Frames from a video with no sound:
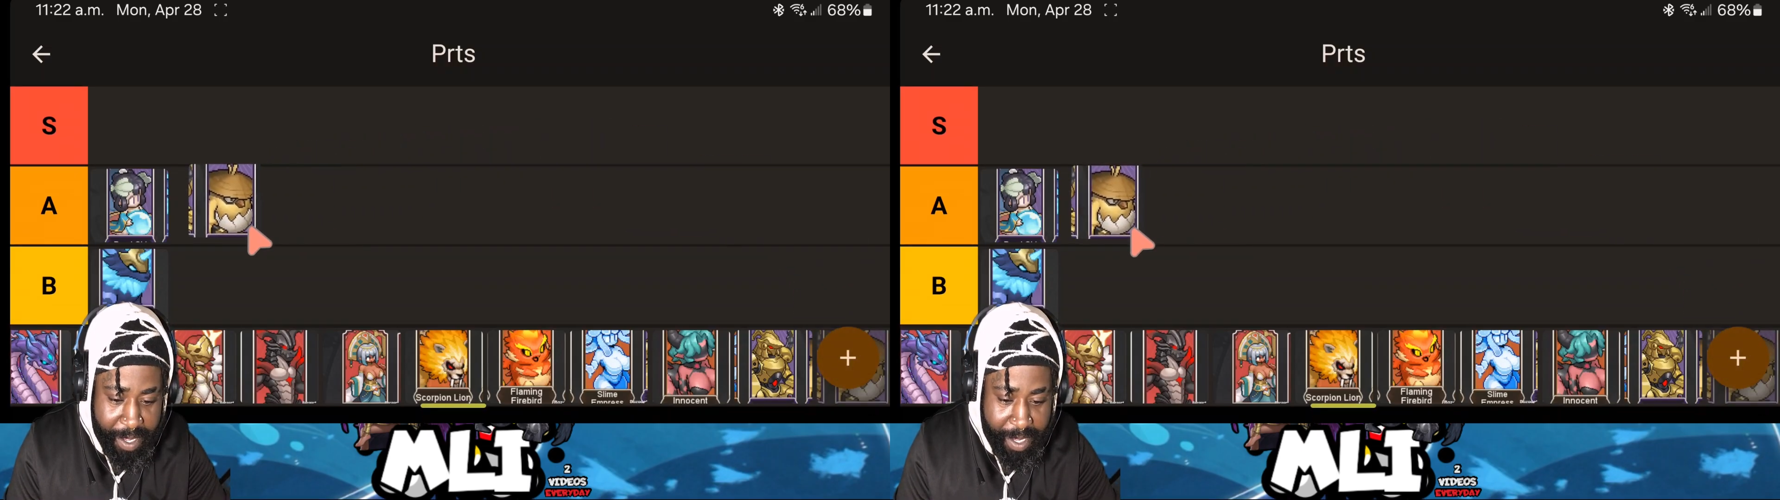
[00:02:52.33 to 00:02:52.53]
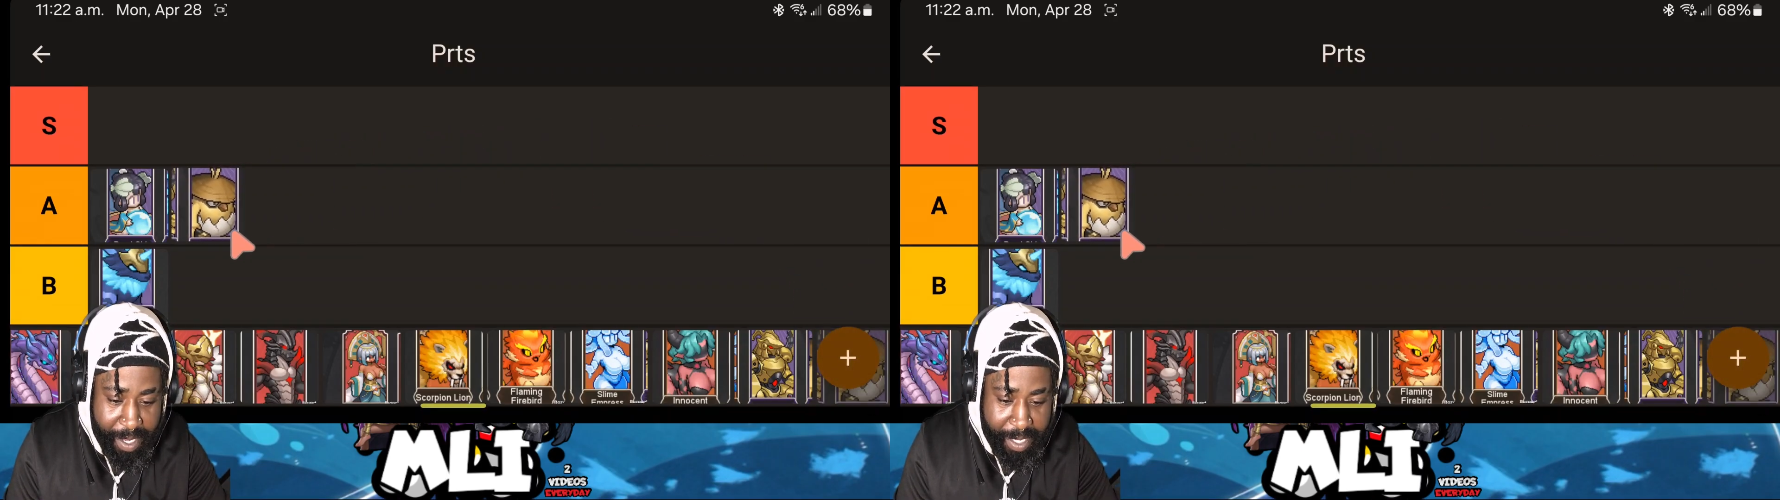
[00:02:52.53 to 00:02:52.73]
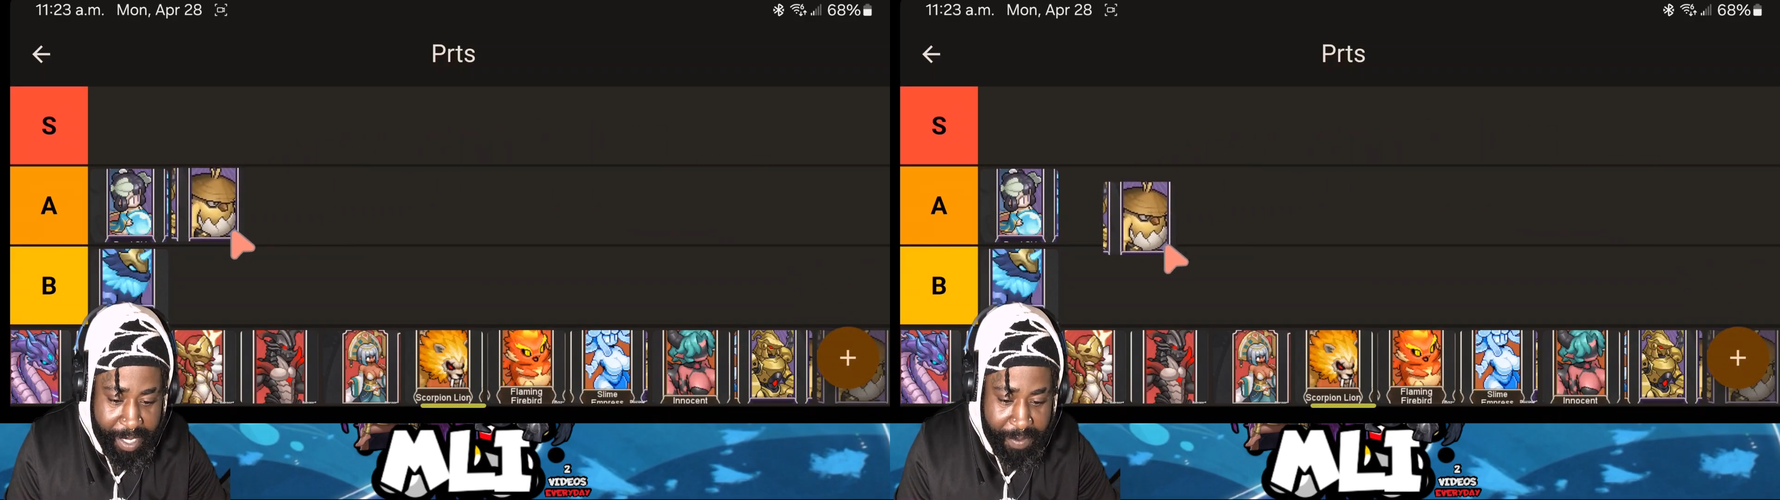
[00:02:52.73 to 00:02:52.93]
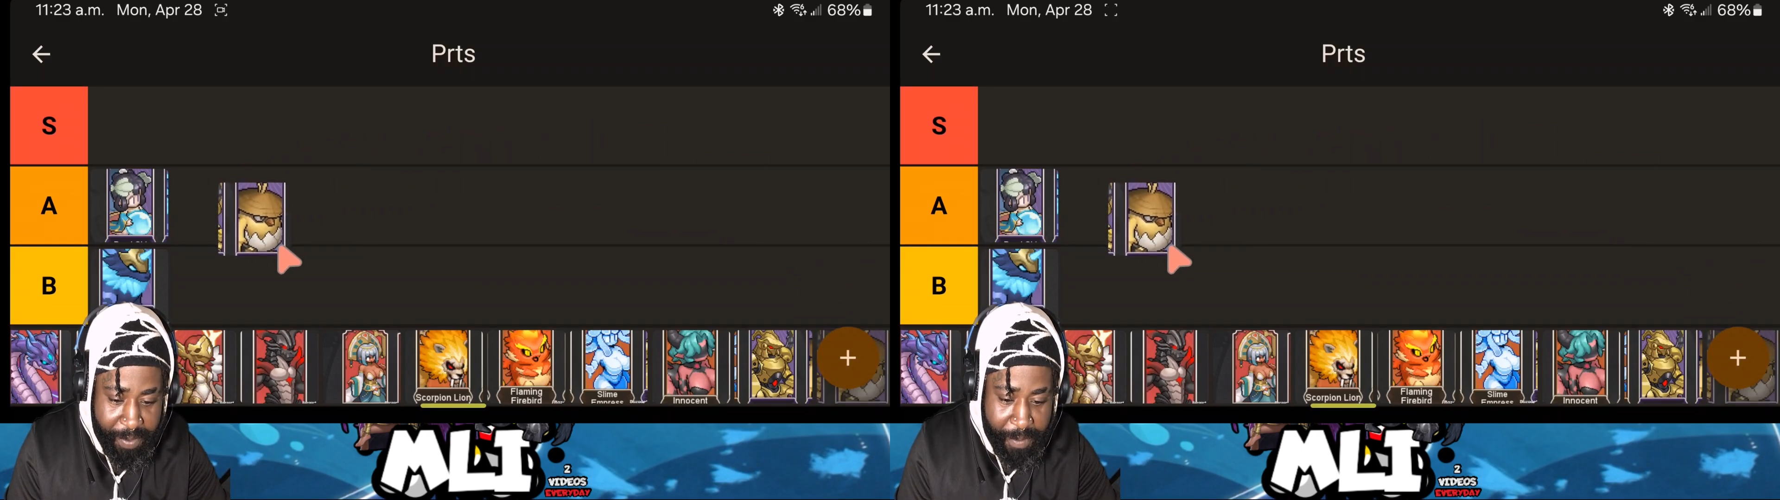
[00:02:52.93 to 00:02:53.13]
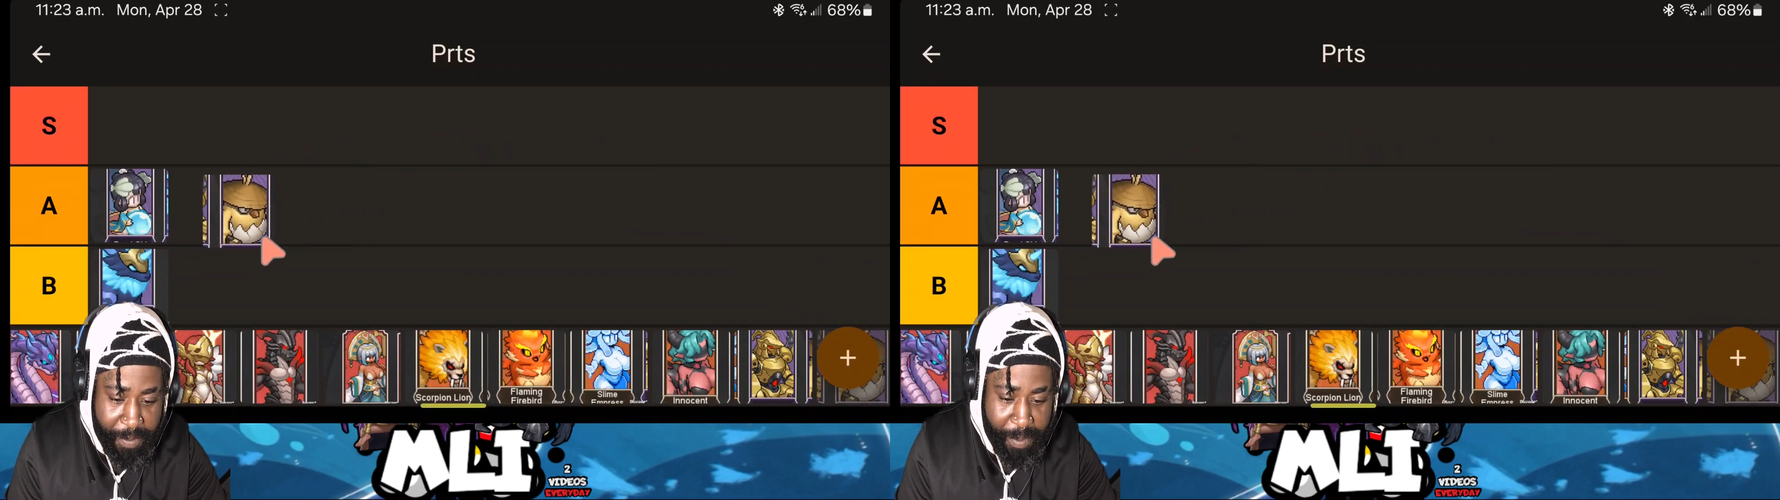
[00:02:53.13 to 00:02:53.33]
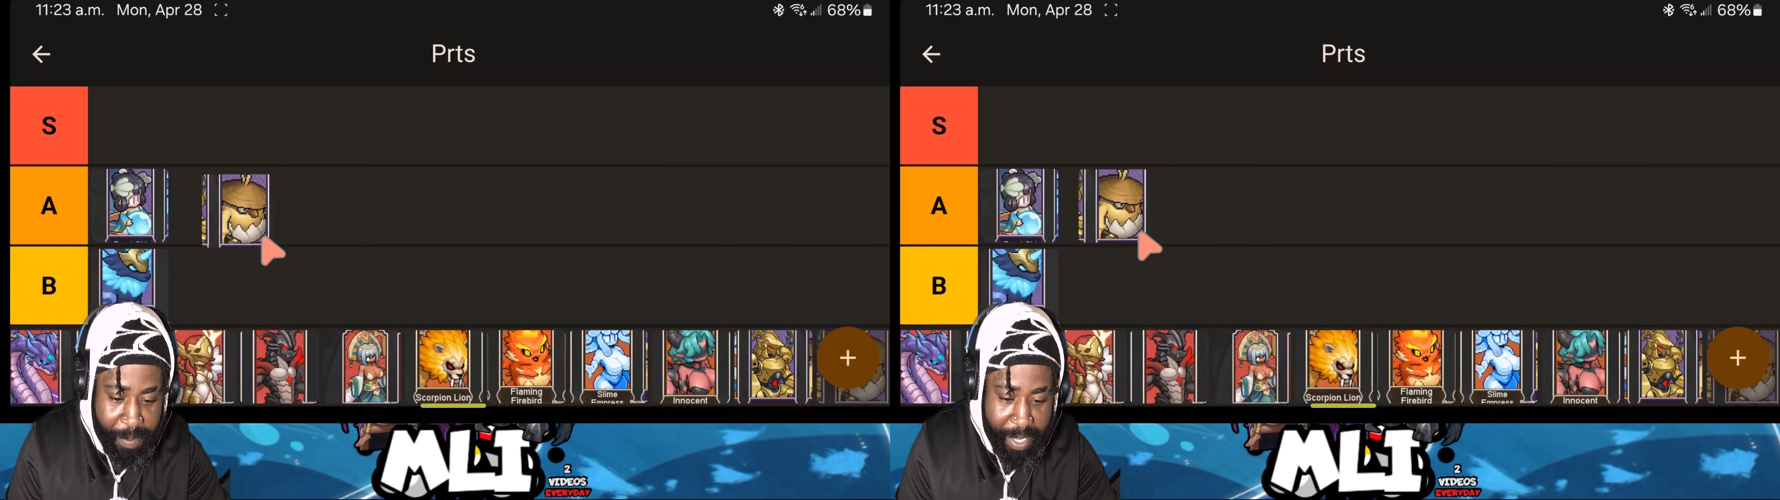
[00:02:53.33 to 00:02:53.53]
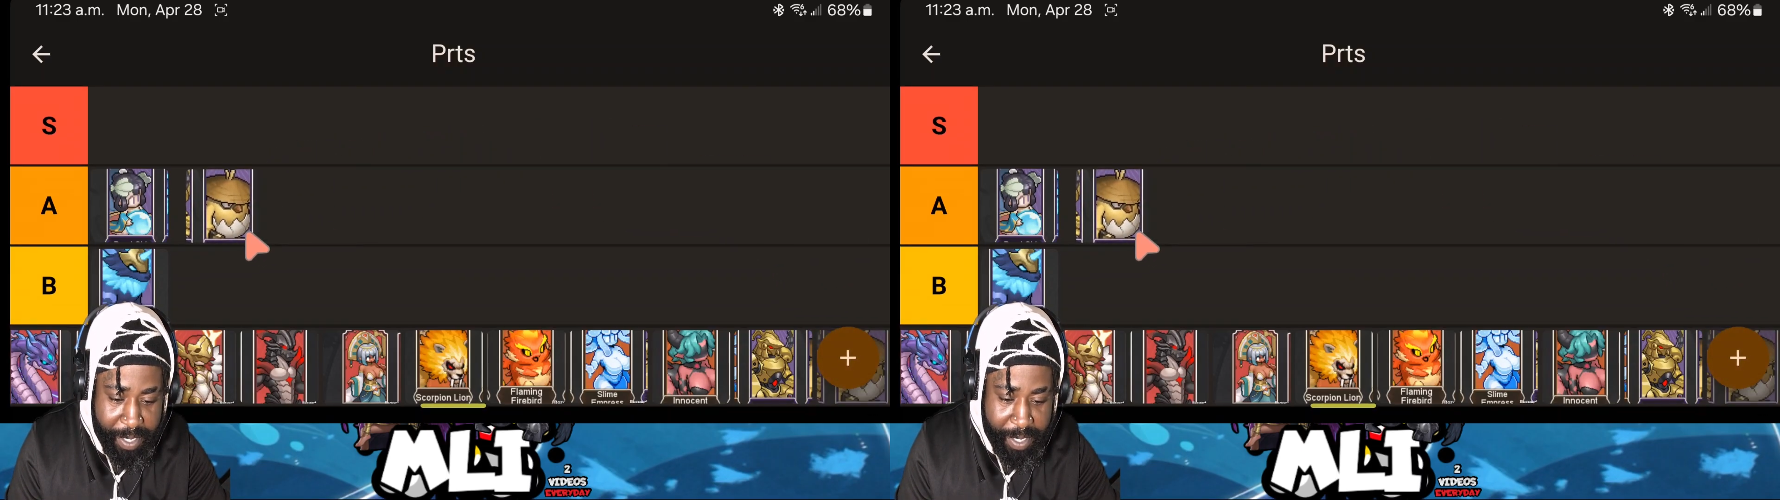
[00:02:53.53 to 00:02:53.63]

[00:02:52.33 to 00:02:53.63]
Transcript: because even for free-to-play,